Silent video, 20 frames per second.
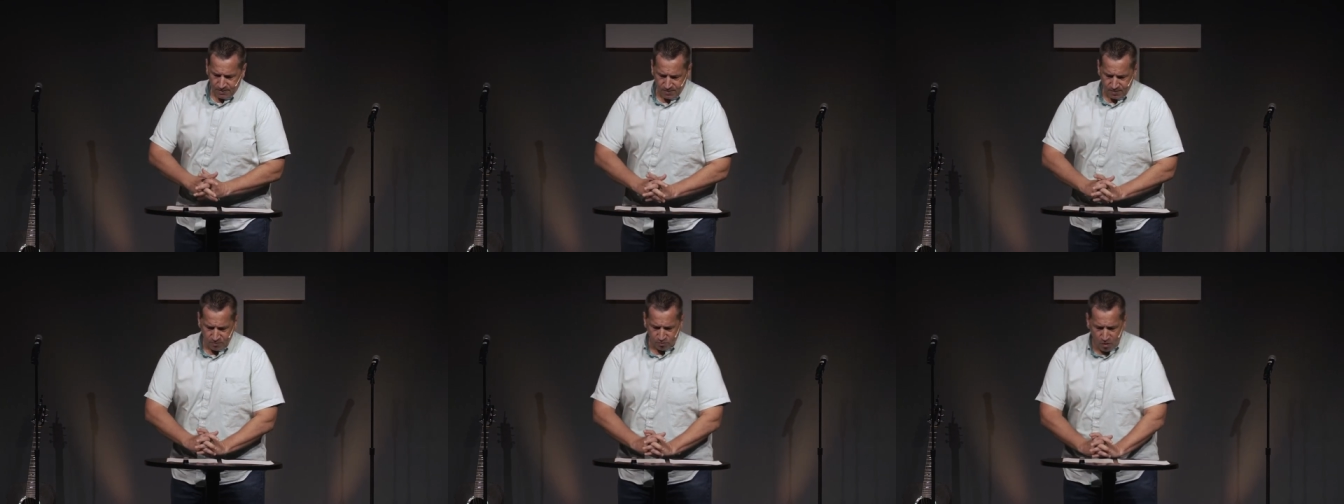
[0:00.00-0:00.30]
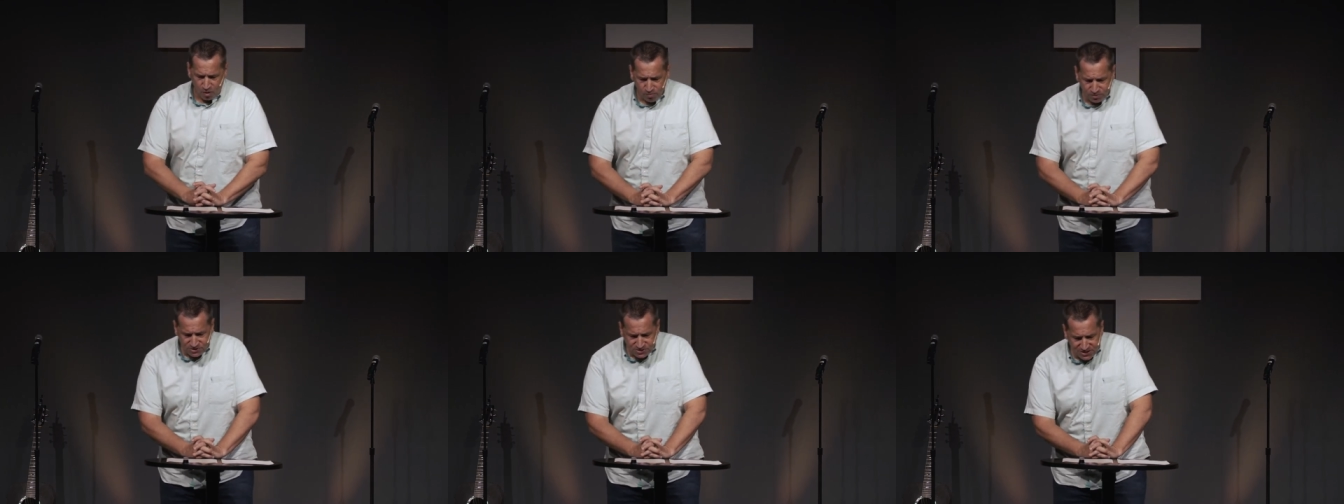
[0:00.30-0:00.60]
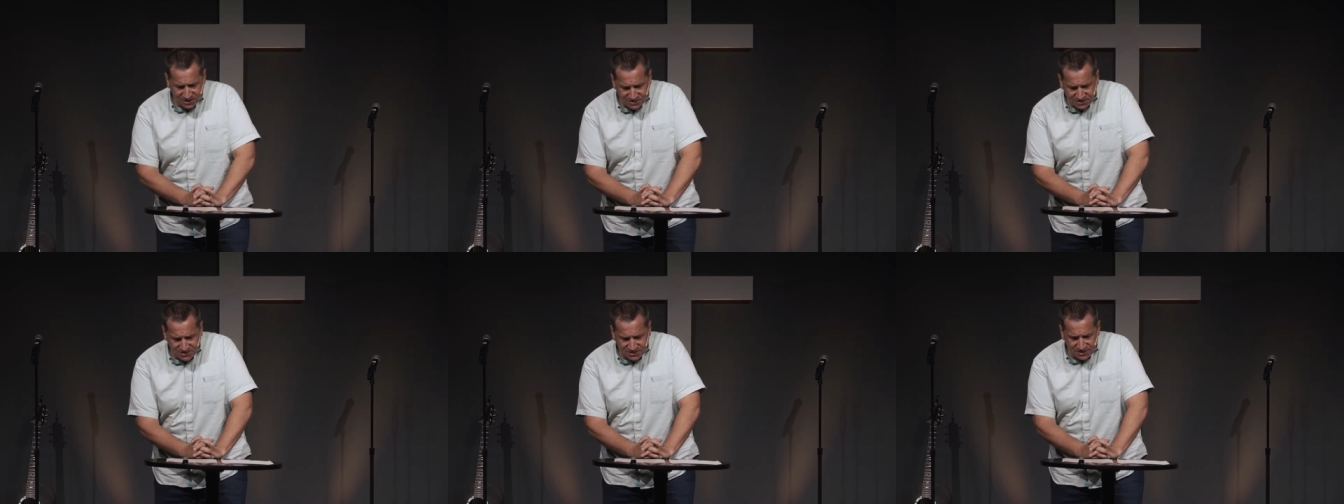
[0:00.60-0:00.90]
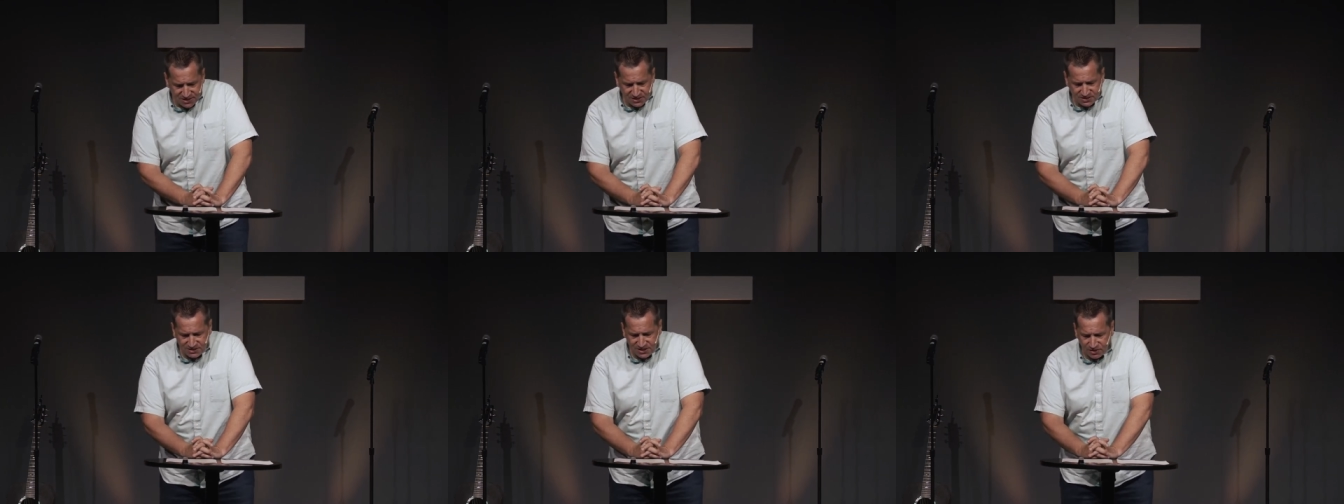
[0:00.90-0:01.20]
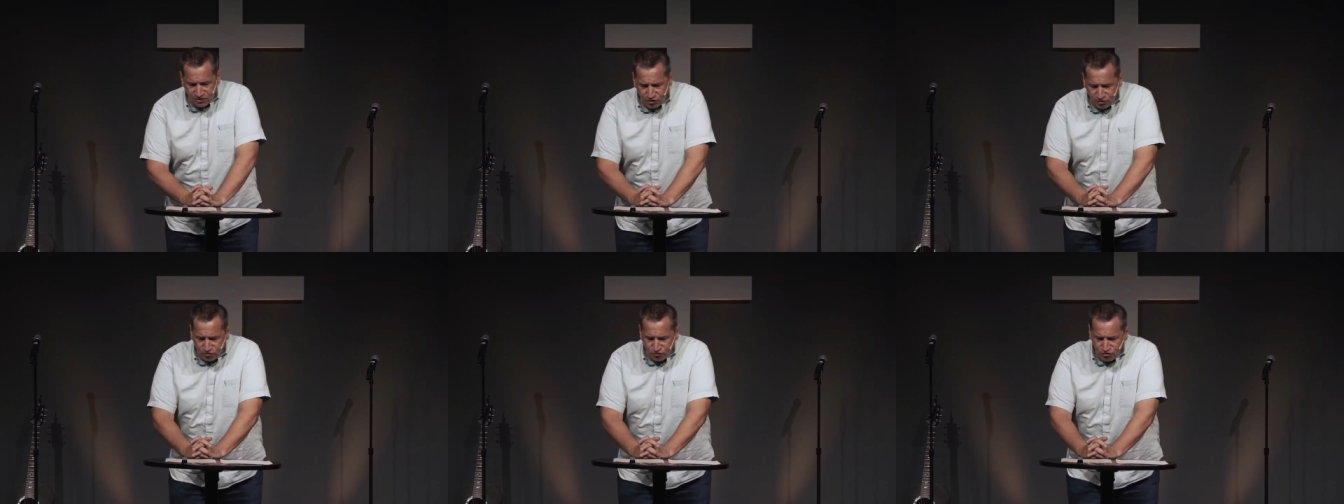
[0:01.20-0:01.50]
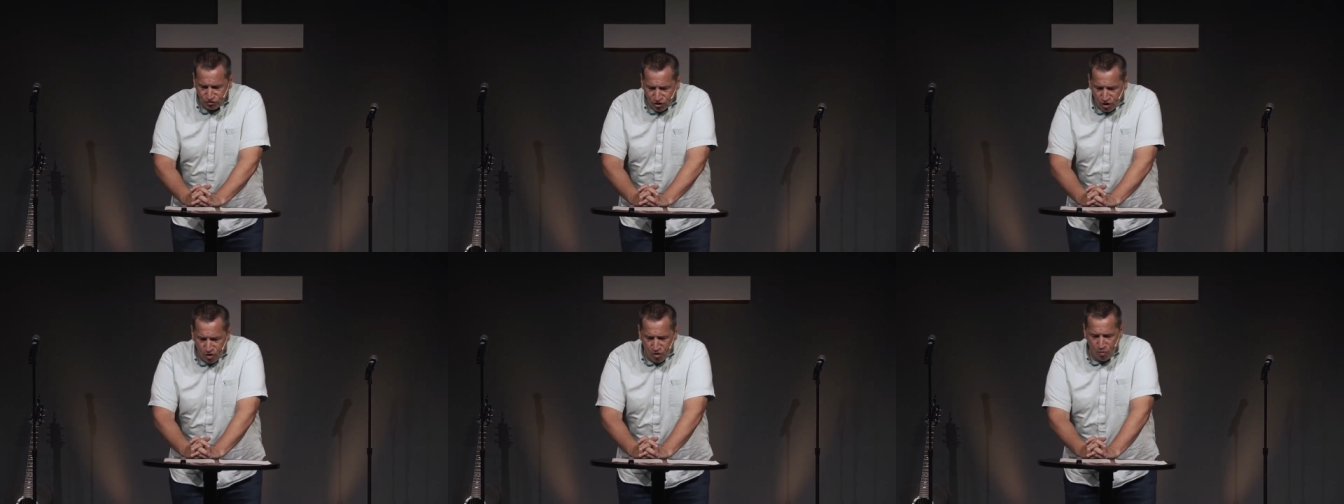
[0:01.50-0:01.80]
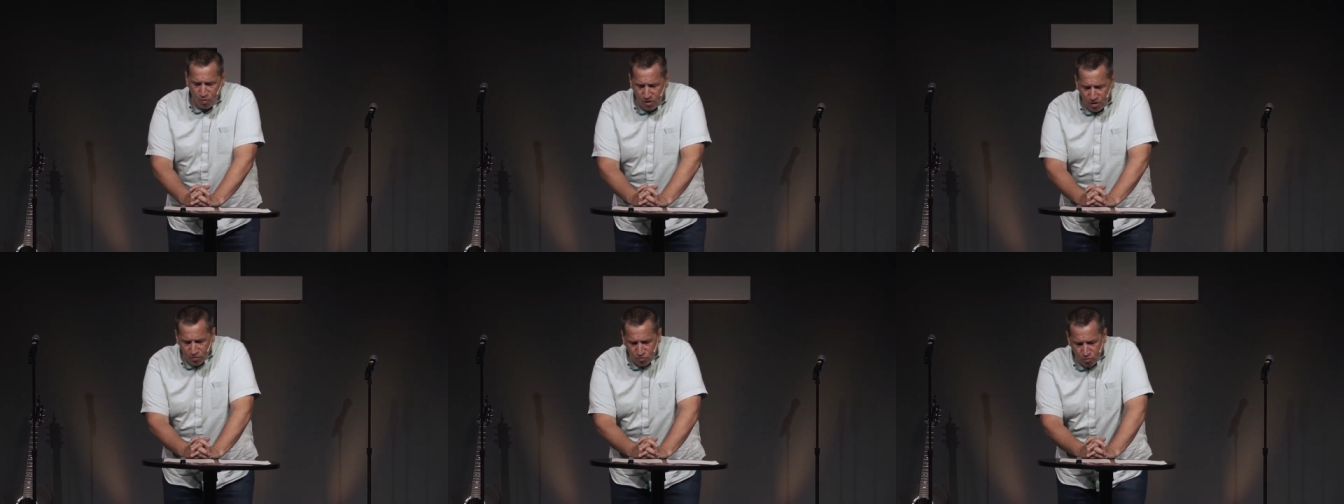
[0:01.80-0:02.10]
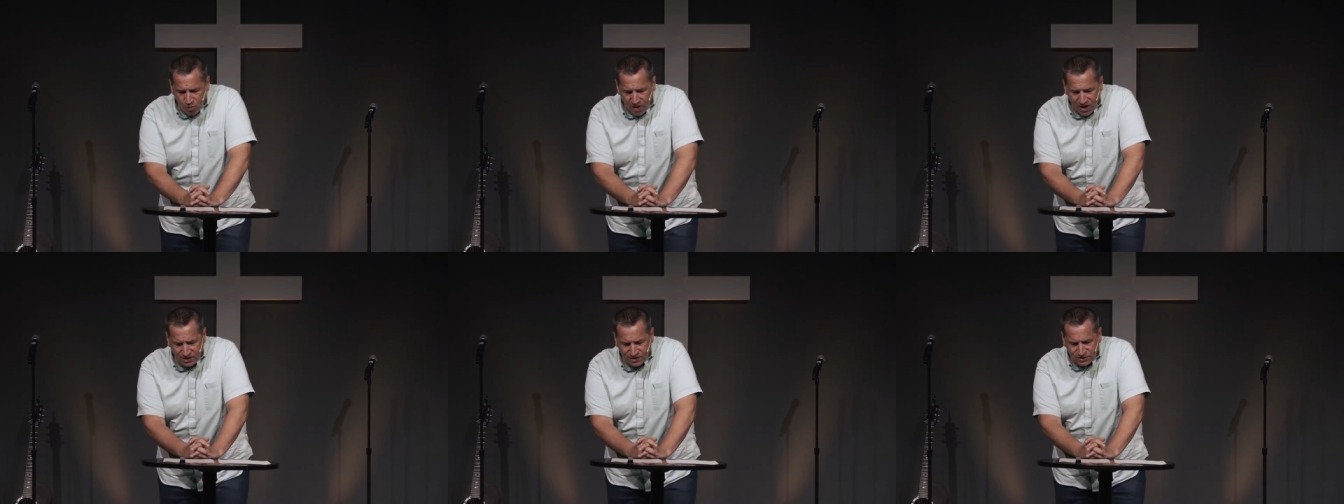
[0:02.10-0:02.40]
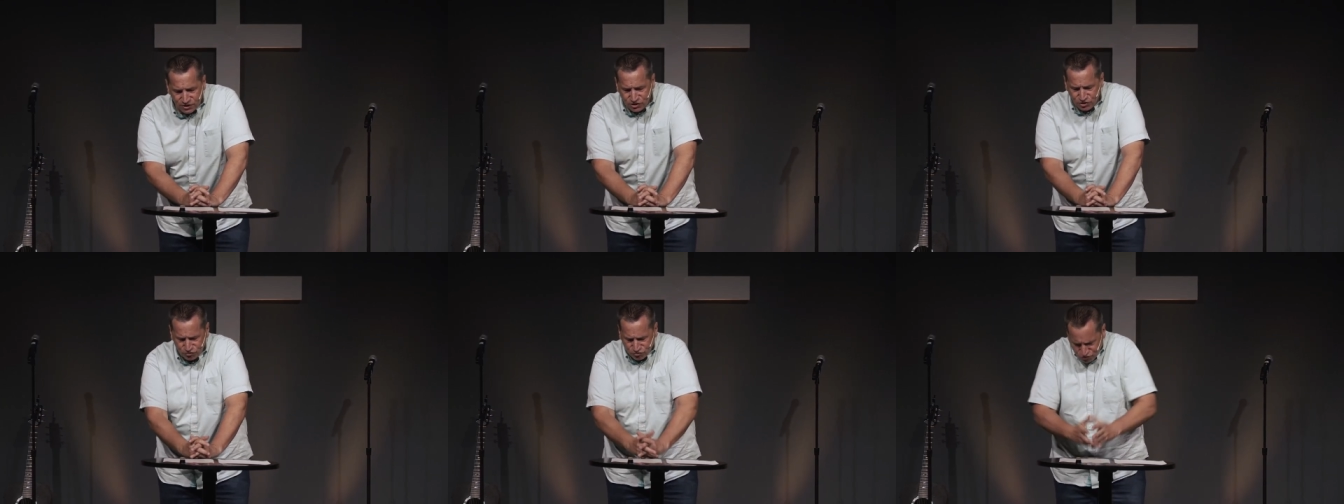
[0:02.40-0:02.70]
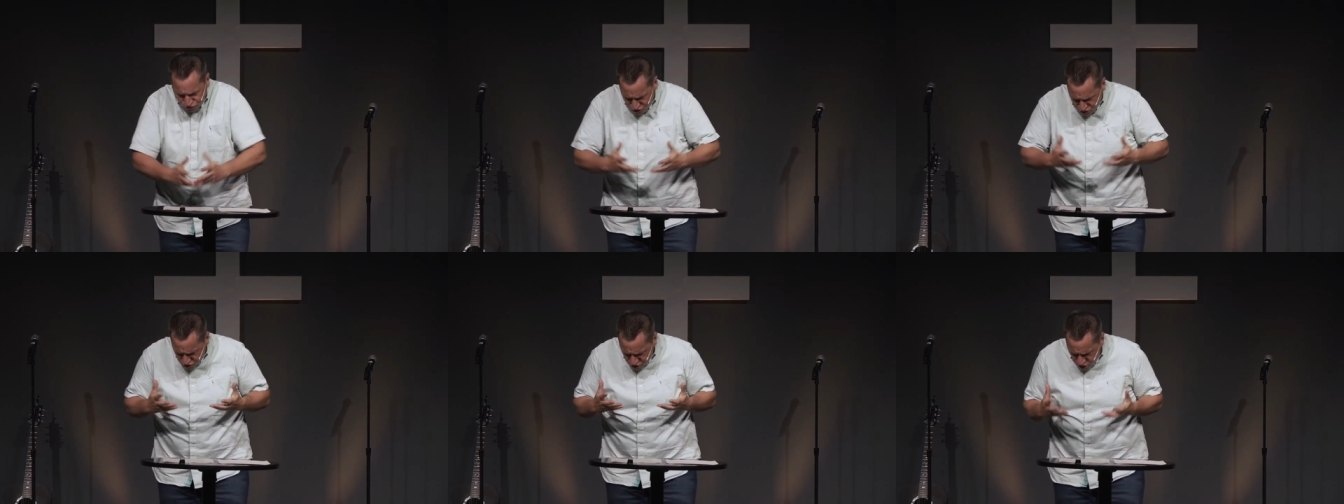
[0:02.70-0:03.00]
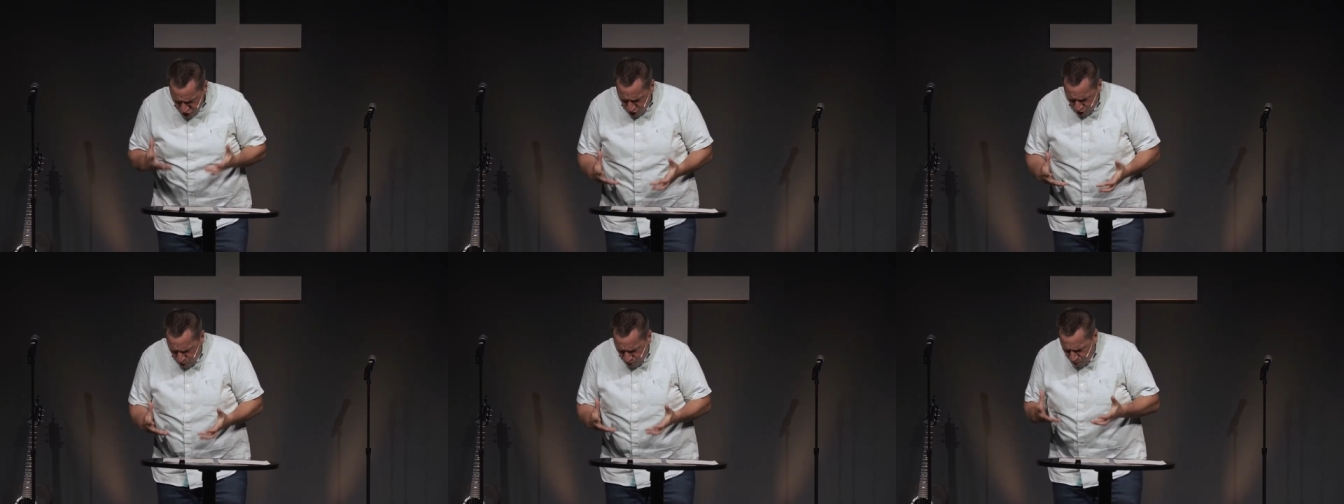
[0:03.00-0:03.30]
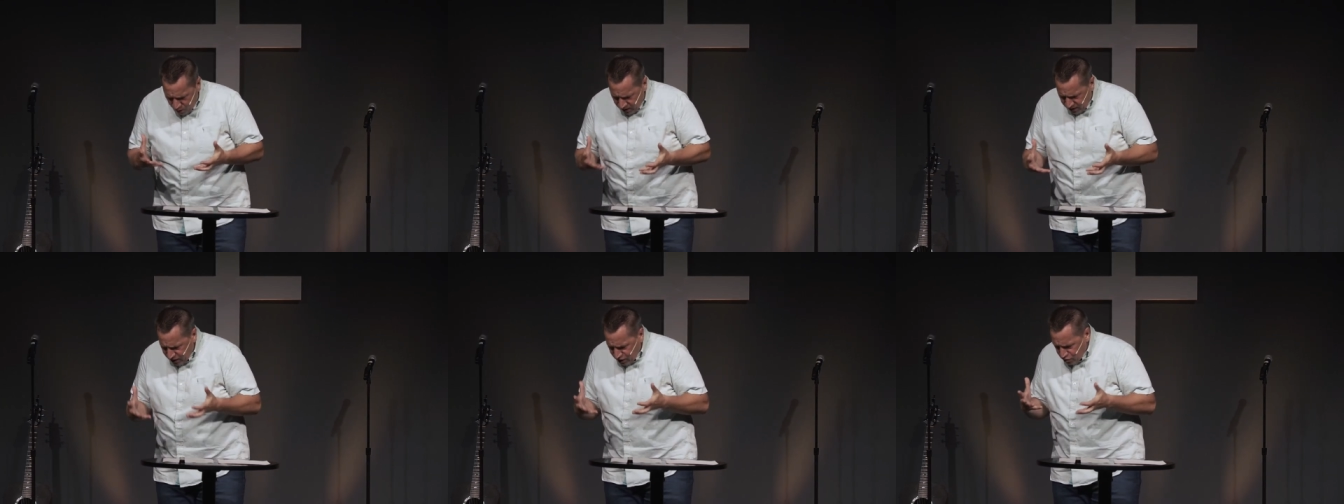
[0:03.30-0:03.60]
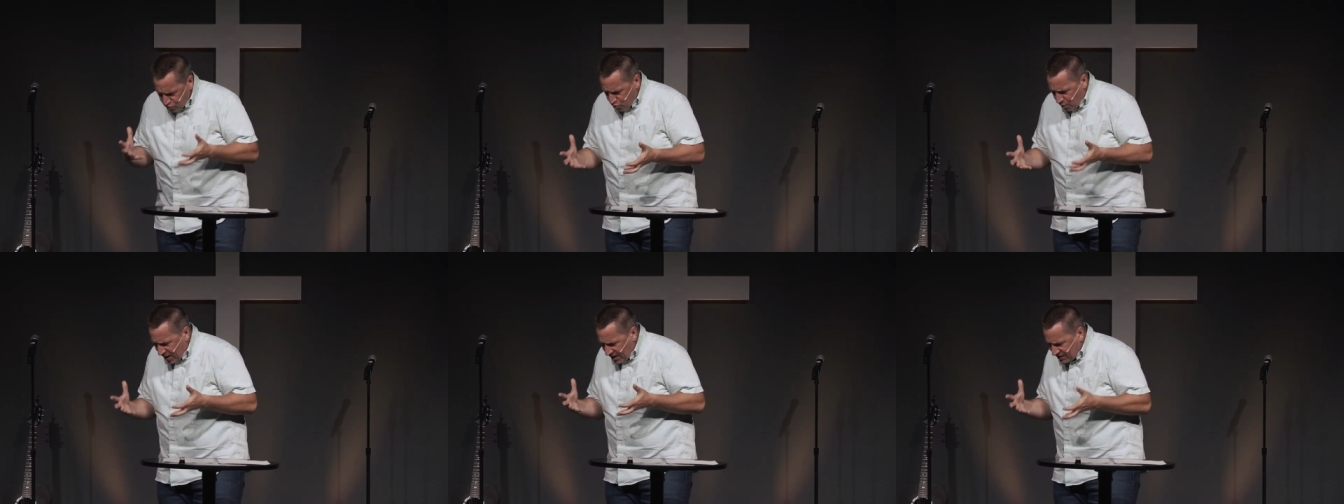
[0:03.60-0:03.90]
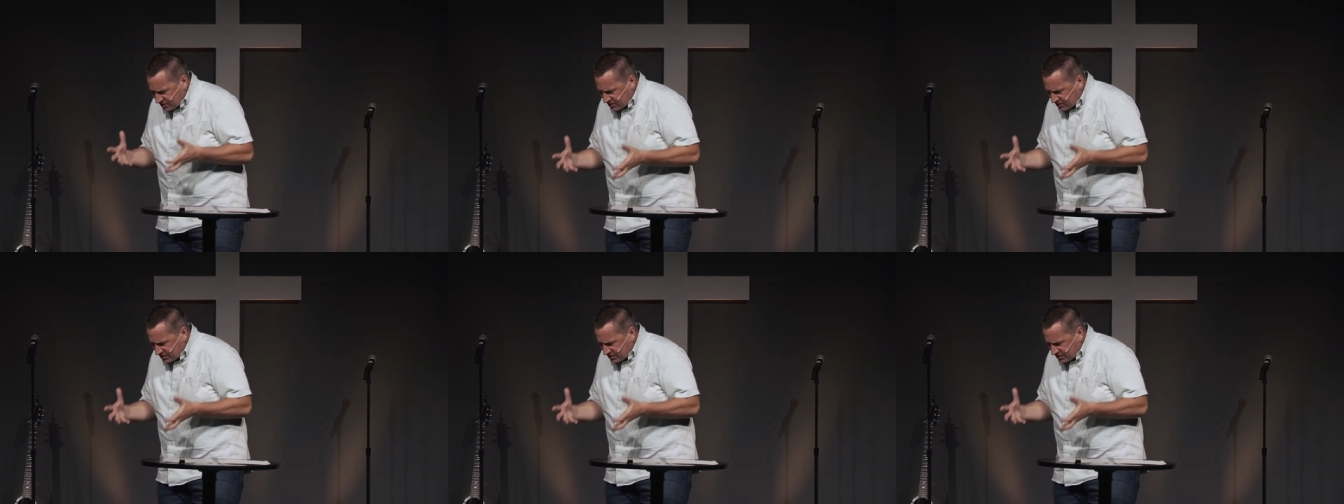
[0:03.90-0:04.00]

Romans says this that there's no one righteous, there's no one in right